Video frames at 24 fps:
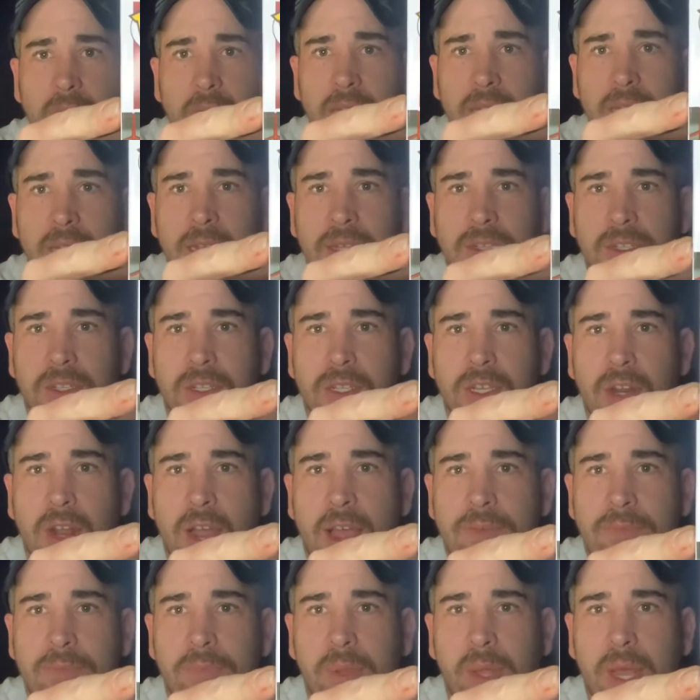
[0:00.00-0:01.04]
as I said, I
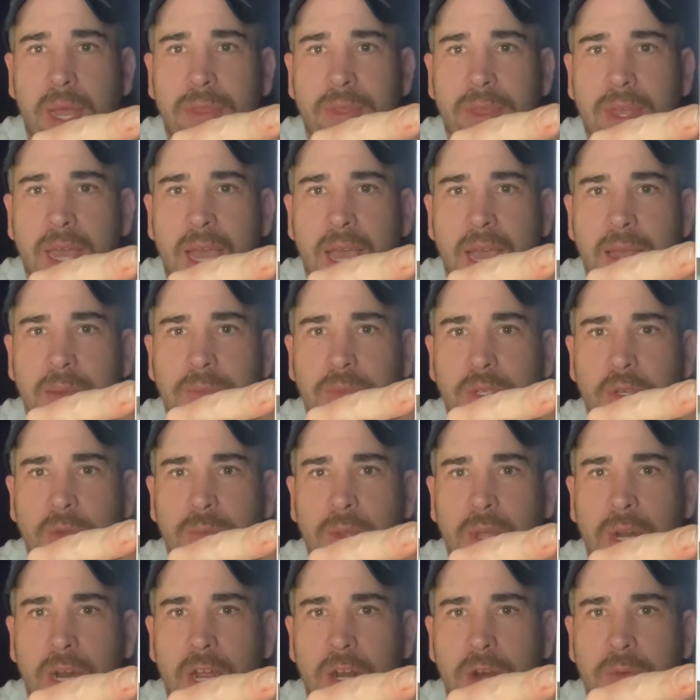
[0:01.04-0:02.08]
haven't played the game, so I'm
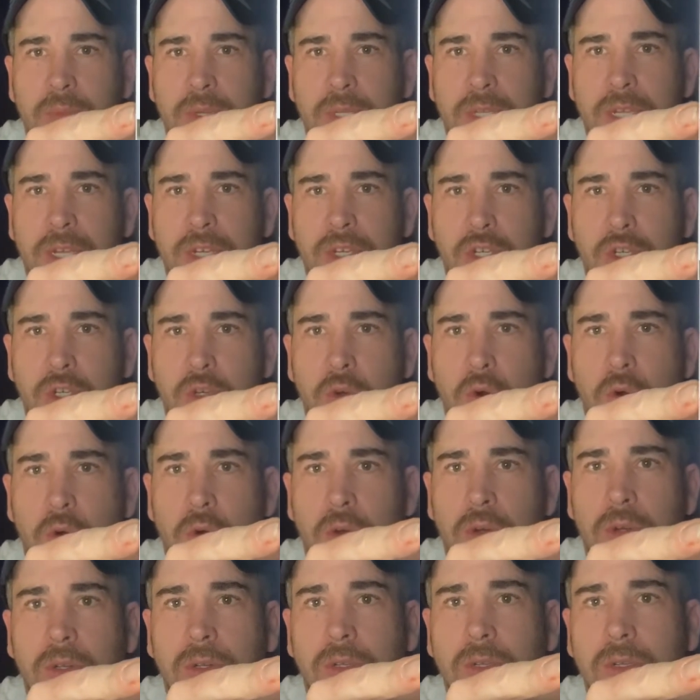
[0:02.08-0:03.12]
not 100%
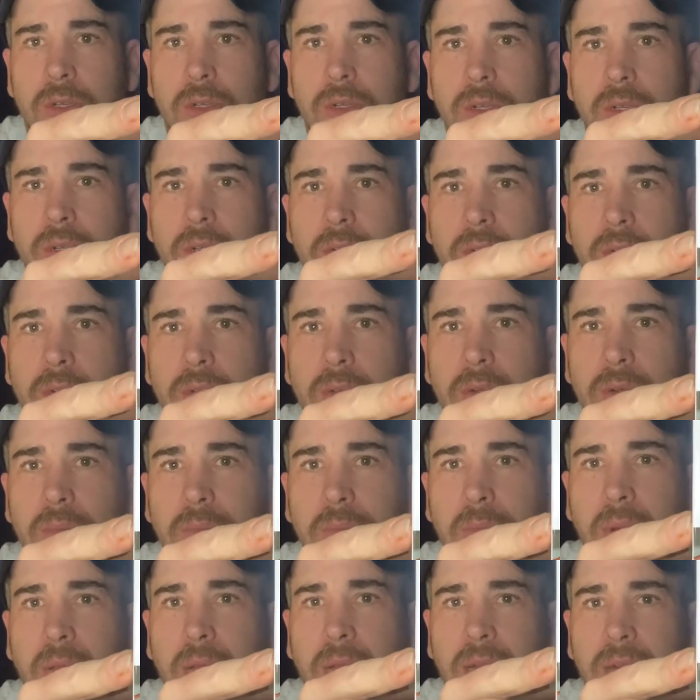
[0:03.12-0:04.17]
sure,
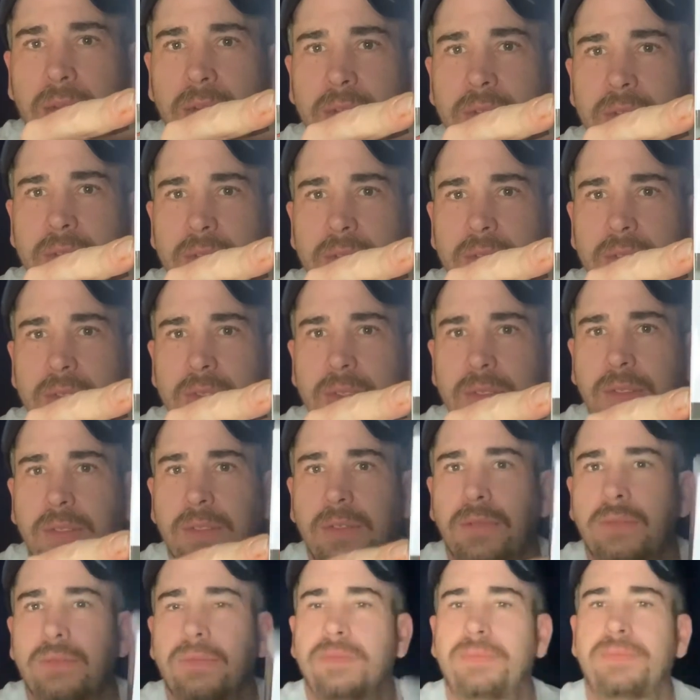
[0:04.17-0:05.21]
but
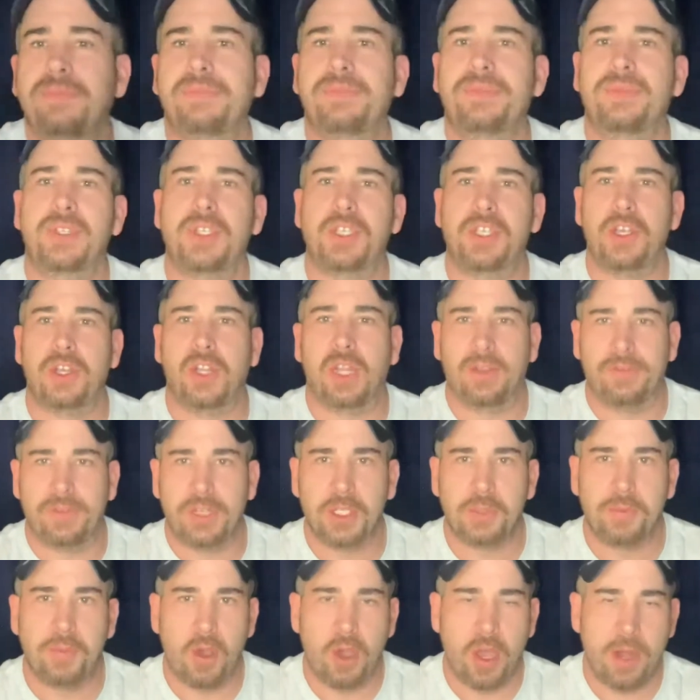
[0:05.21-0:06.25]
still, if it's
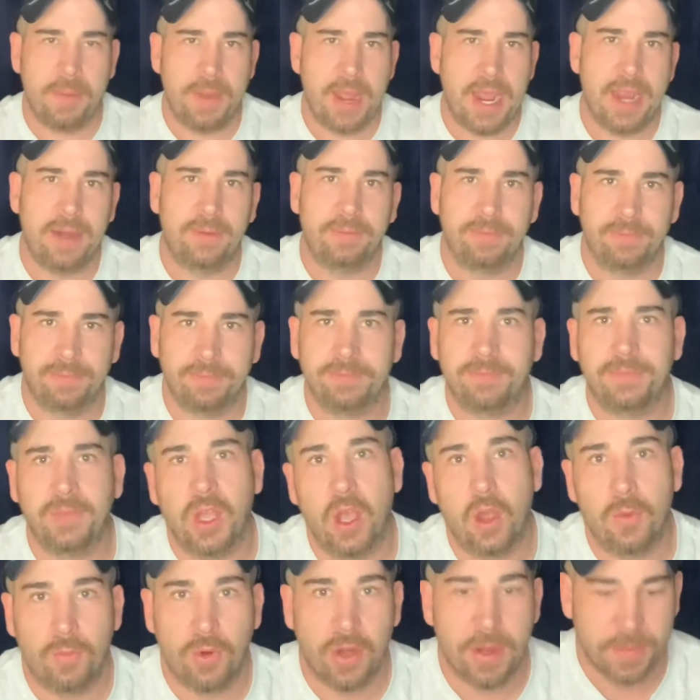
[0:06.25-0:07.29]
Spider-Man,
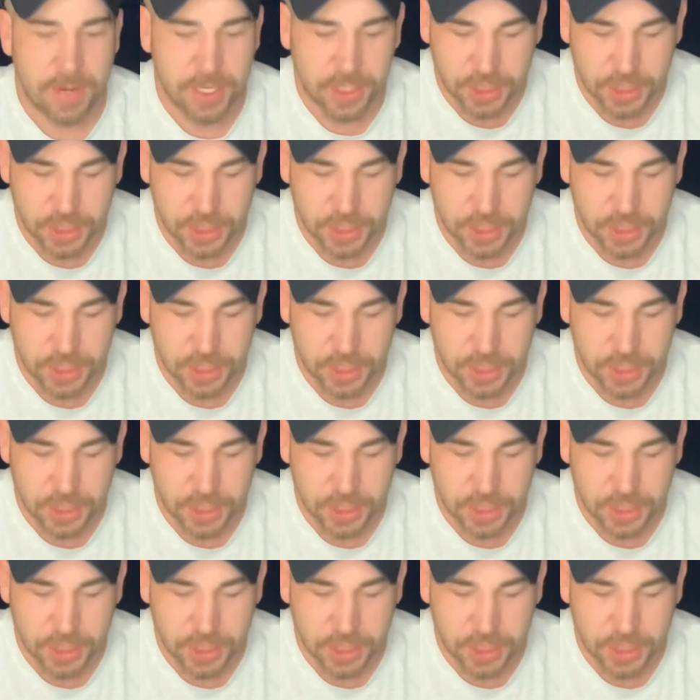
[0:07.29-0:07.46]
I'll pretty much